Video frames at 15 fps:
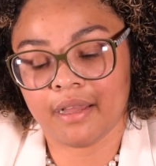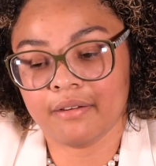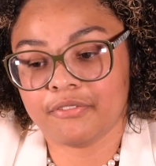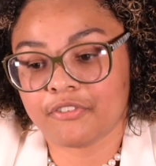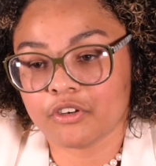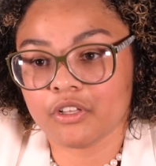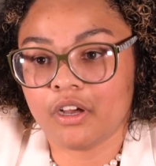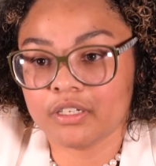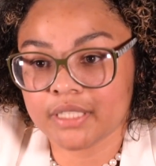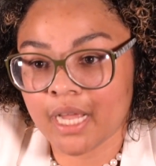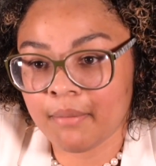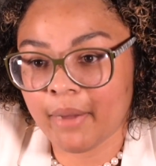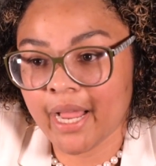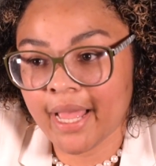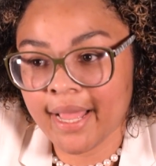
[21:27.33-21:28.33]
for a long
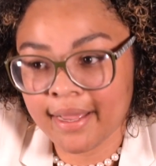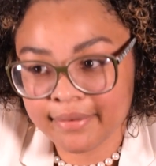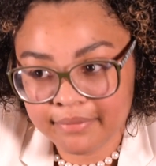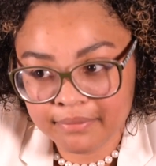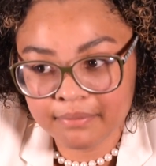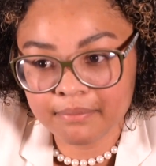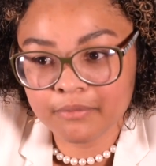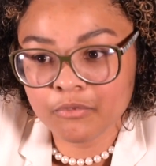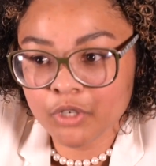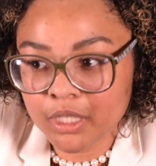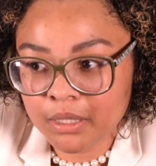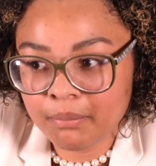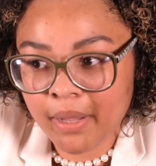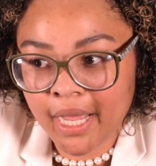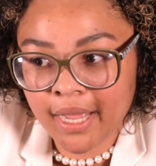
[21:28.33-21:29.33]
time I had
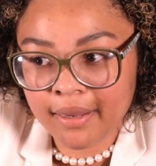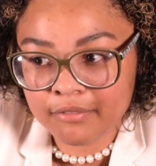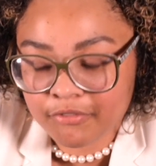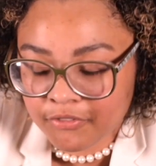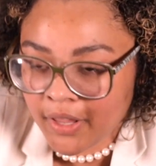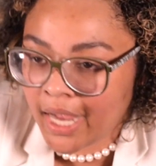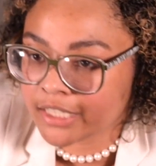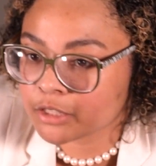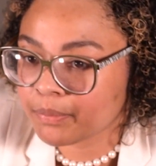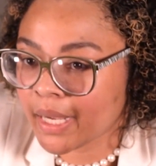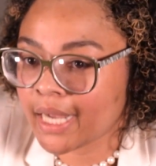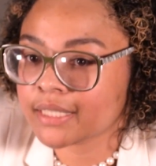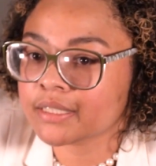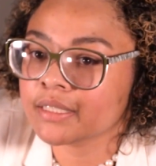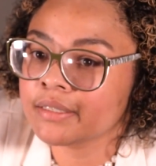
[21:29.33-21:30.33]
really bad
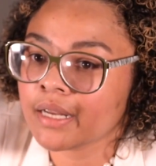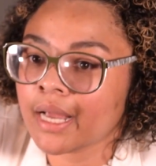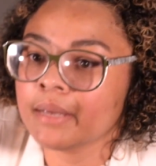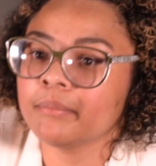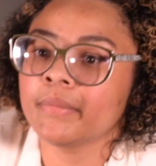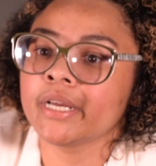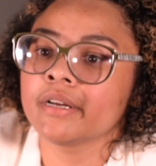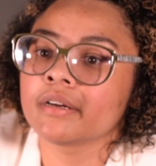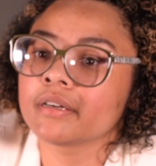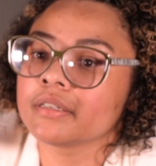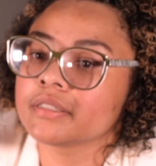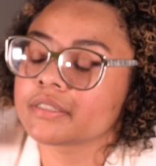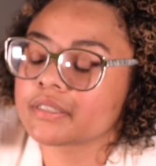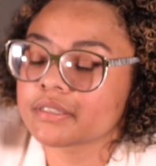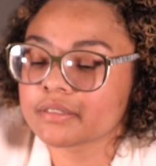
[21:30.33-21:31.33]
flashbacks and
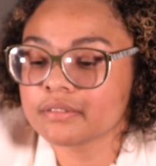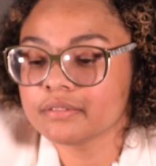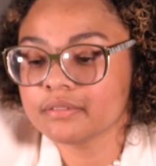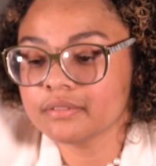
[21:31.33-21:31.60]
nightmares.